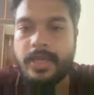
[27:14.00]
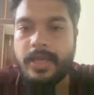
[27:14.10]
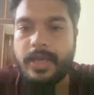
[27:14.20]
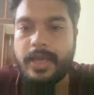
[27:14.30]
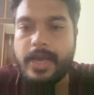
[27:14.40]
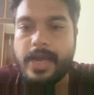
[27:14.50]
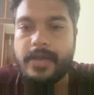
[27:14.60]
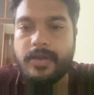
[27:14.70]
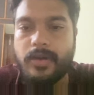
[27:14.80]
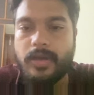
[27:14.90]

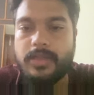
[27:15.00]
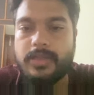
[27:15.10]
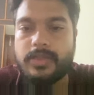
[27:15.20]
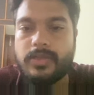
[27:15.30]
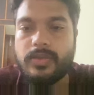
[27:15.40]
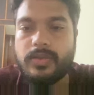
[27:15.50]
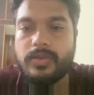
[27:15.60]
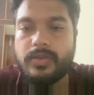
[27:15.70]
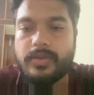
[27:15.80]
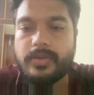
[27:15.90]
and also
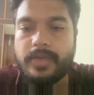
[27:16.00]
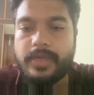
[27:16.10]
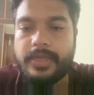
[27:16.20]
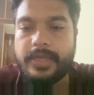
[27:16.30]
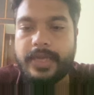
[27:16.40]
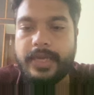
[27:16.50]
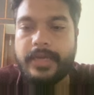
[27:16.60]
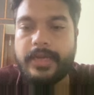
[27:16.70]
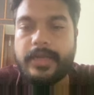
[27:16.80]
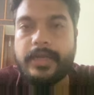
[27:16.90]
it
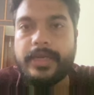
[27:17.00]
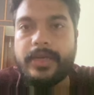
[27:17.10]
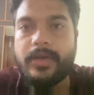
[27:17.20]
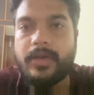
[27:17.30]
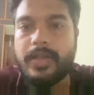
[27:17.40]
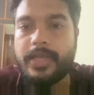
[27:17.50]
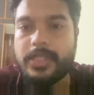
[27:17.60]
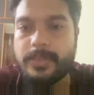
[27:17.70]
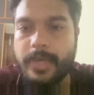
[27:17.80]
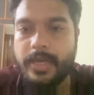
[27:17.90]
can clear all the
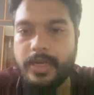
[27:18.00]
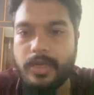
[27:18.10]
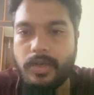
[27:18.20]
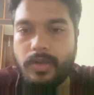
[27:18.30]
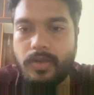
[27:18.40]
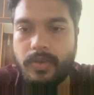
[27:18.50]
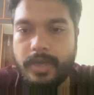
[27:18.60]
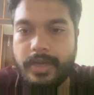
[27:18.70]
expanded node,